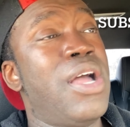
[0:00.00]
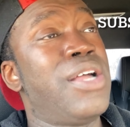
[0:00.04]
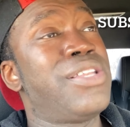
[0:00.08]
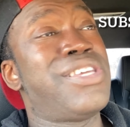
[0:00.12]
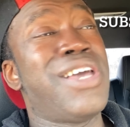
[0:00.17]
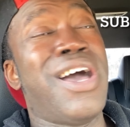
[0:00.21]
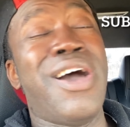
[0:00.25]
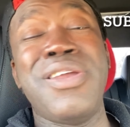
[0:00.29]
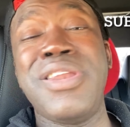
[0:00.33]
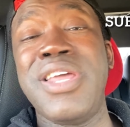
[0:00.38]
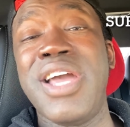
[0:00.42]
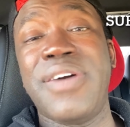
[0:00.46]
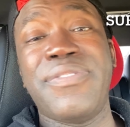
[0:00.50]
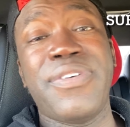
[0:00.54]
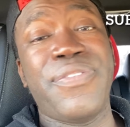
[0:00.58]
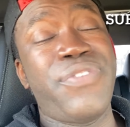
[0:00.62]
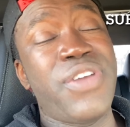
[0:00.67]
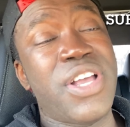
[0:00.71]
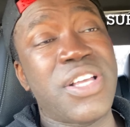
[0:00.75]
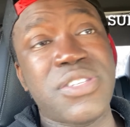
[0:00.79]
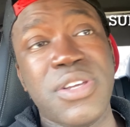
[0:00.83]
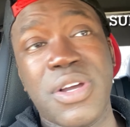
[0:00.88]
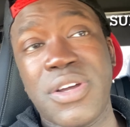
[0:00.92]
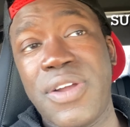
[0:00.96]
The only other
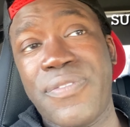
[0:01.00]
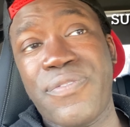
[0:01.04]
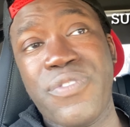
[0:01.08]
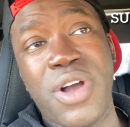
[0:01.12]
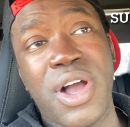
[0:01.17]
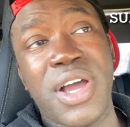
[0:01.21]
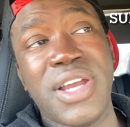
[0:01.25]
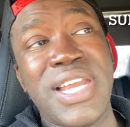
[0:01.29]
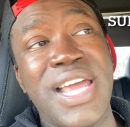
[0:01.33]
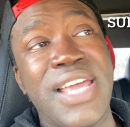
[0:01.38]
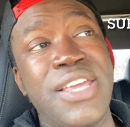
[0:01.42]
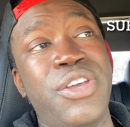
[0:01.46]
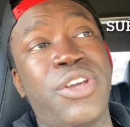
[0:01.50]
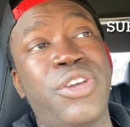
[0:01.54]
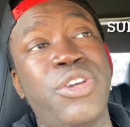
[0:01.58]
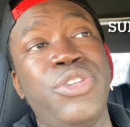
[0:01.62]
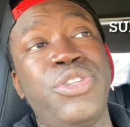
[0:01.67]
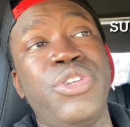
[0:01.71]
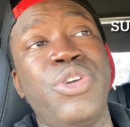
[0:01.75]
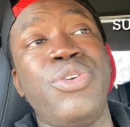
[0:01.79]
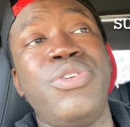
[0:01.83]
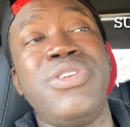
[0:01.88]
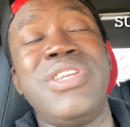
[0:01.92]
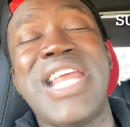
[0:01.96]
things I'm going to throw out there, you could
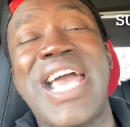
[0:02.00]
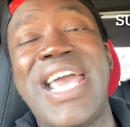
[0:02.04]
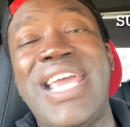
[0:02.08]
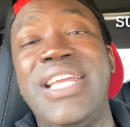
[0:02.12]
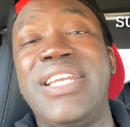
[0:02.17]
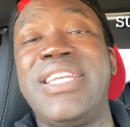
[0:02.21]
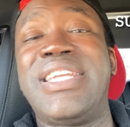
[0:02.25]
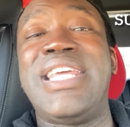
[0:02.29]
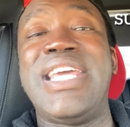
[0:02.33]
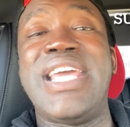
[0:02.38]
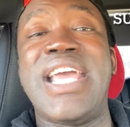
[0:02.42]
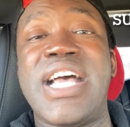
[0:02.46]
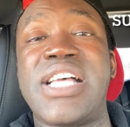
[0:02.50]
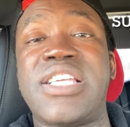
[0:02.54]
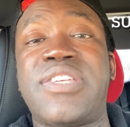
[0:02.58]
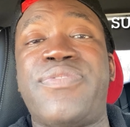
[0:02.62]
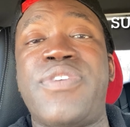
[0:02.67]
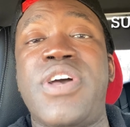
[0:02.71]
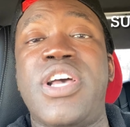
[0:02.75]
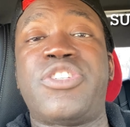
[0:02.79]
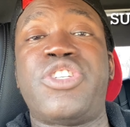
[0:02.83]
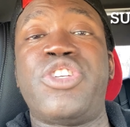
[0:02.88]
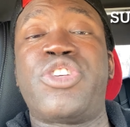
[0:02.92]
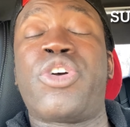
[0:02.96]
do Nate Diaz
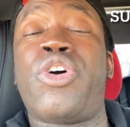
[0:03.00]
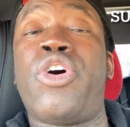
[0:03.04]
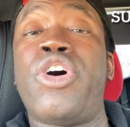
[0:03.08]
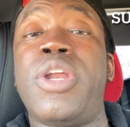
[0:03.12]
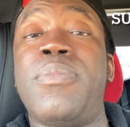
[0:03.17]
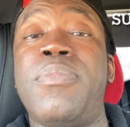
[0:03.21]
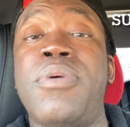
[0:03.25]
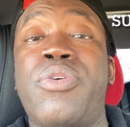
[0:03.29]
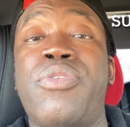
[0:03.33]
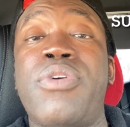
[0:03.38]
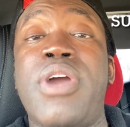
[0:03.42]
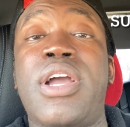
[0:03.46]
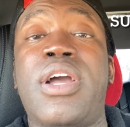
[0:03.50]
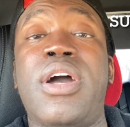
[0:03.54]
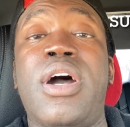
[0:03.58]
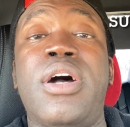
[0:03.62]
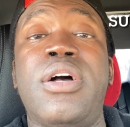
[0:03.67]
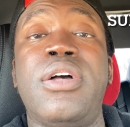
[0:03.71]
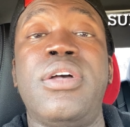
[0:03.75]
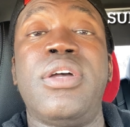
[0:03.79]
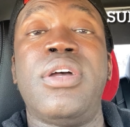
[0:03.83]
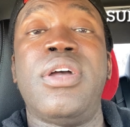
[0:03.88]
versus Conor McGregor.